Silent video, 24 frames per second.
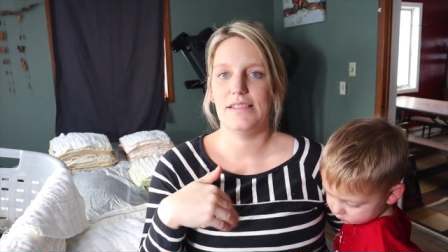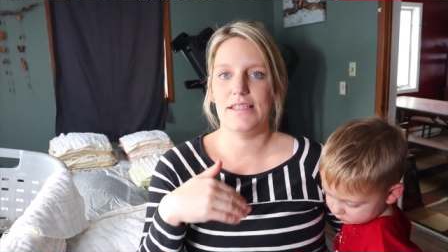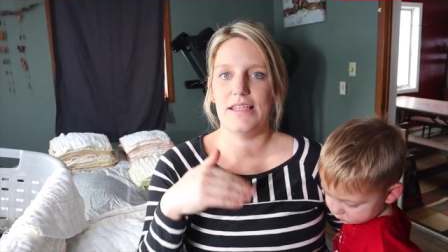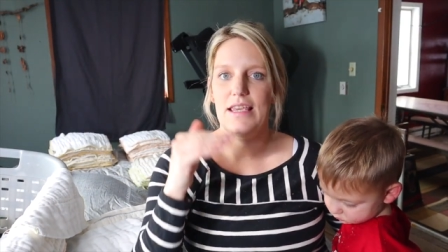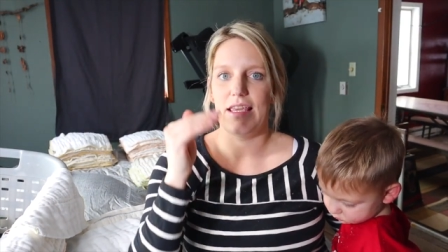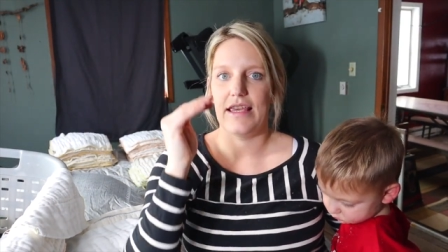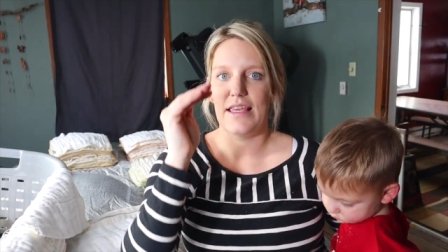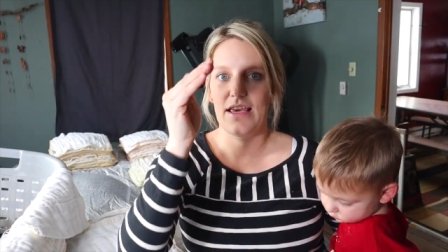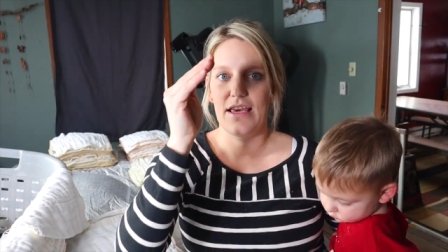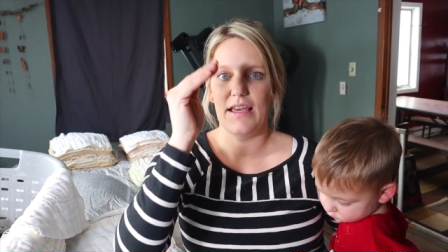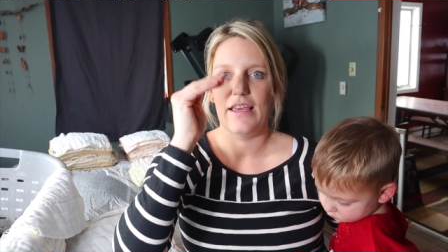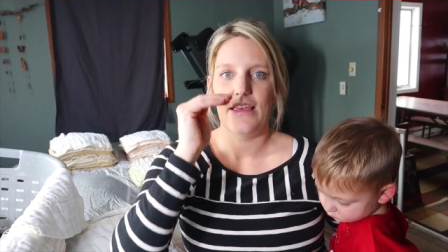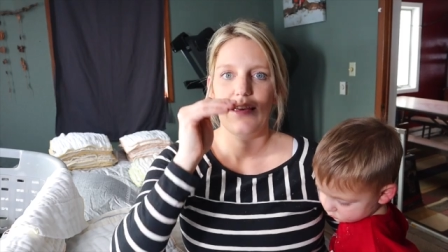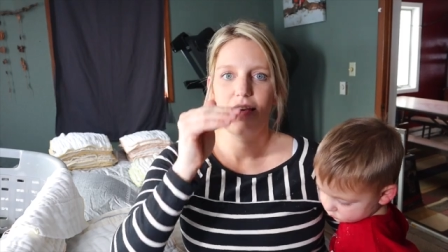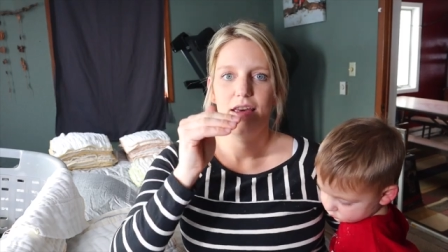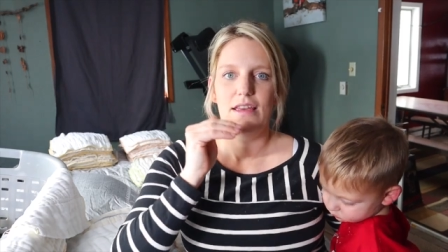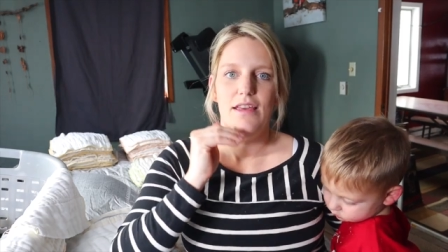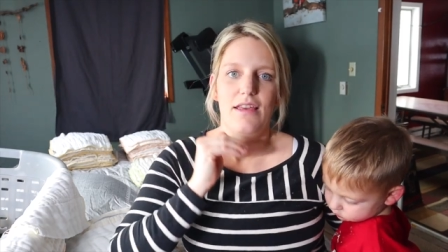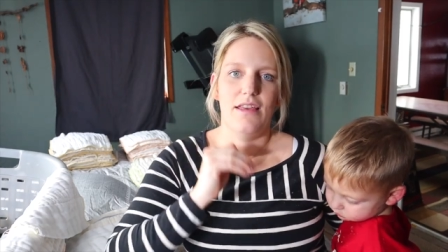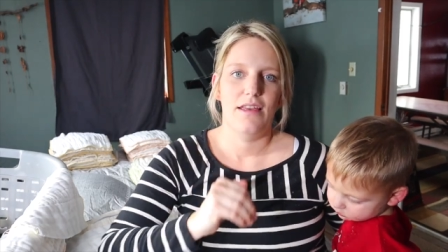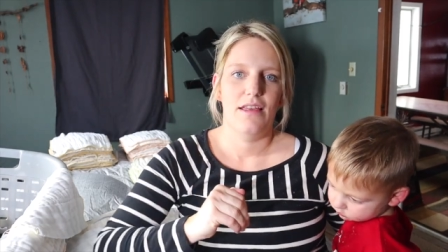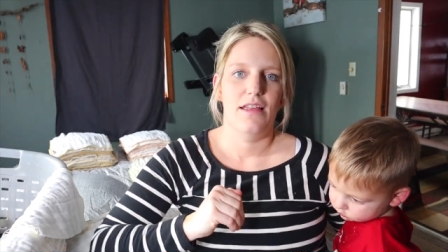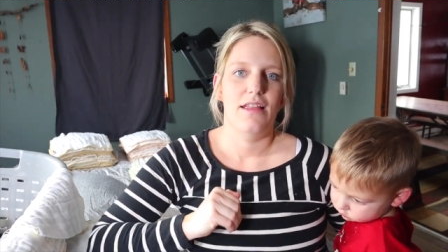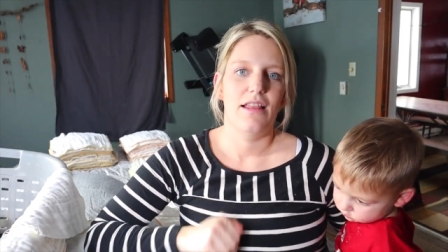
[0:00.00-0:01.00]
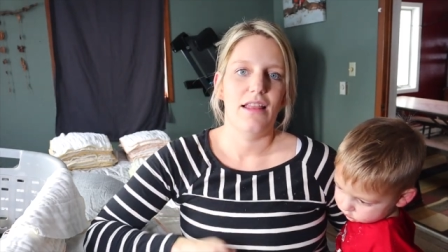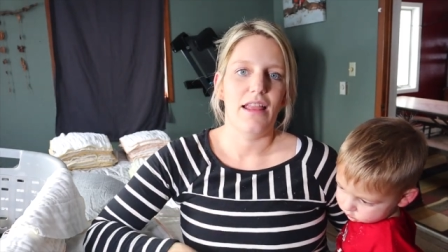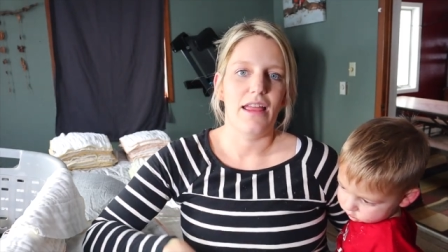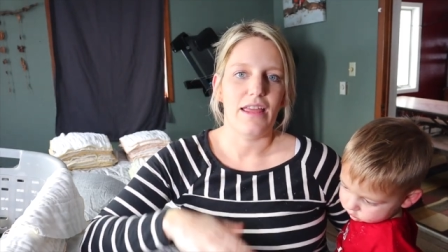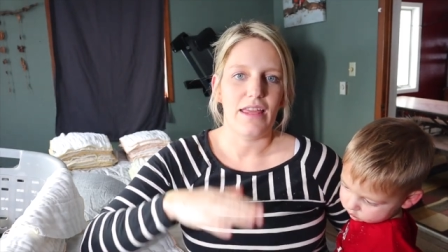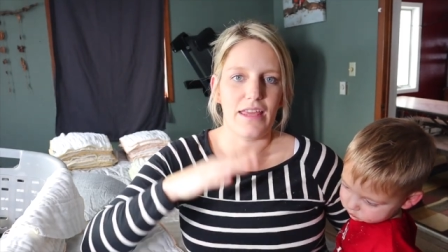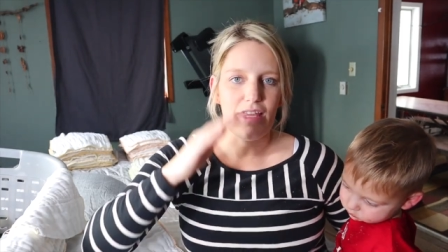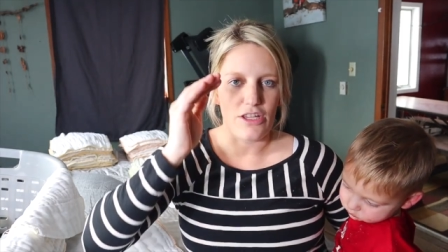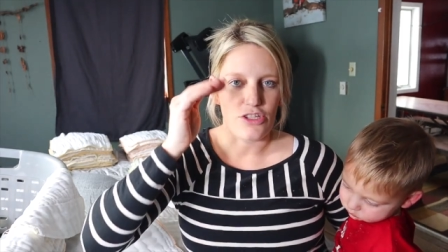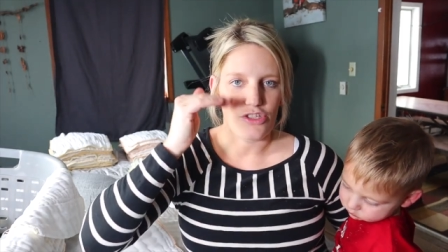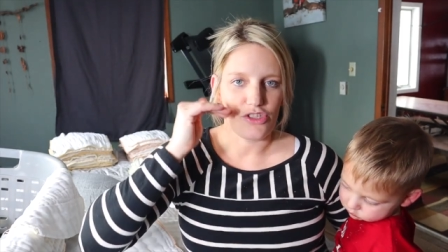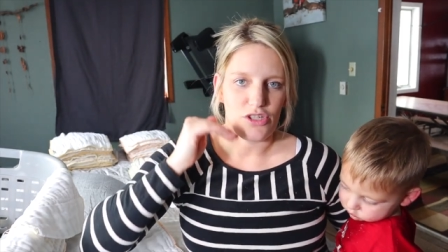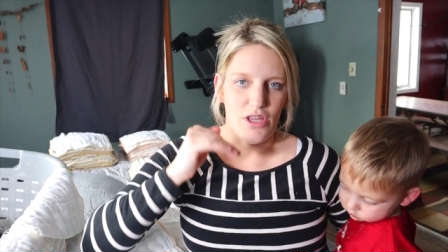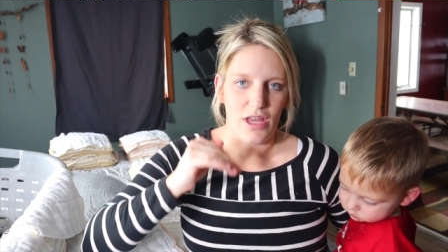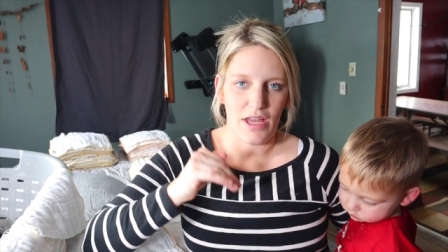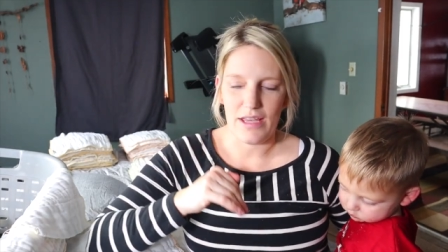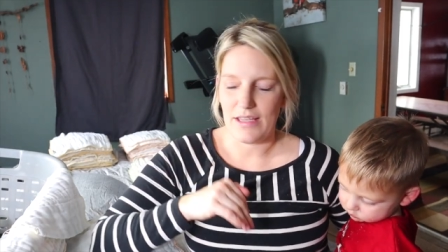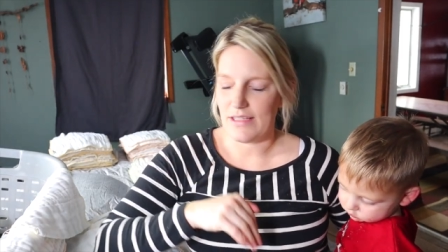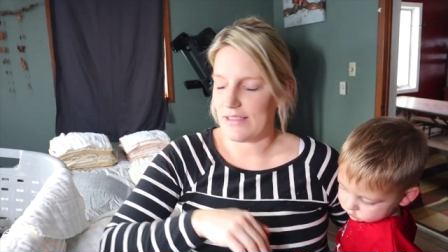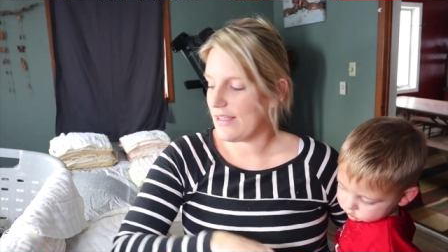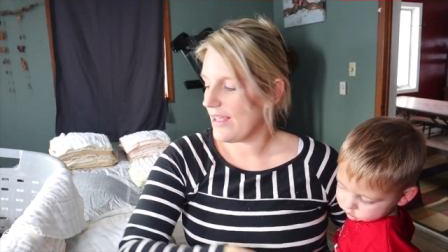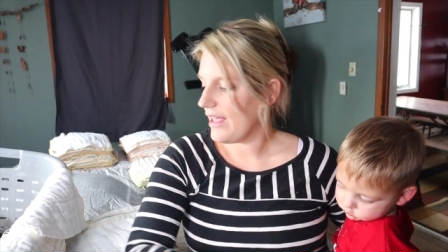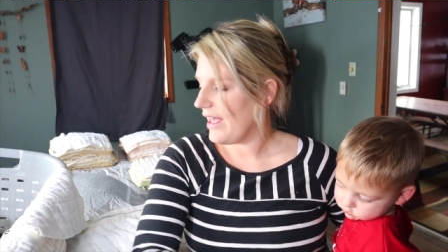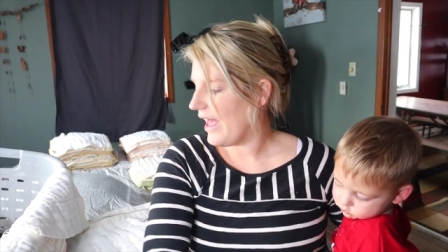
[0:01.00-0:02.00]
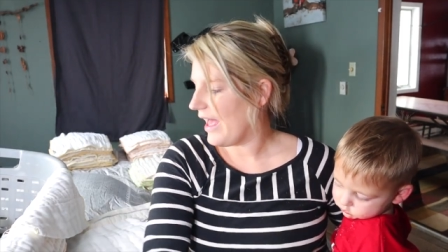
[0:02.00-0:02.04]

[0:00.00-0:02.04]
see like each size